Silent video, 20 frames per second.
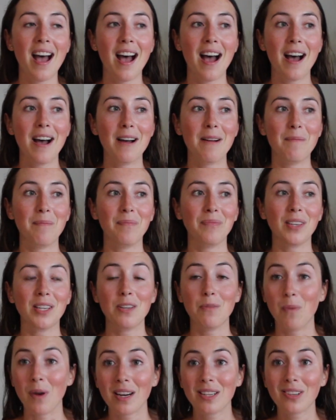um, and
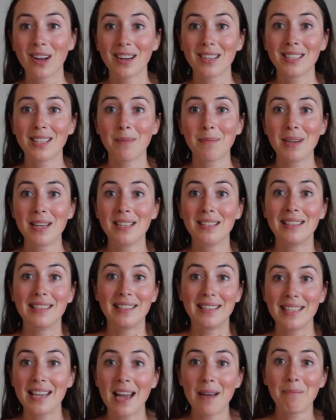you want to talk to someone,
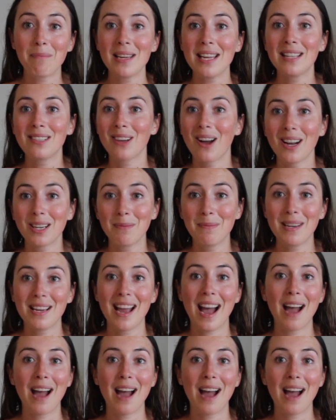D M me, talk to me.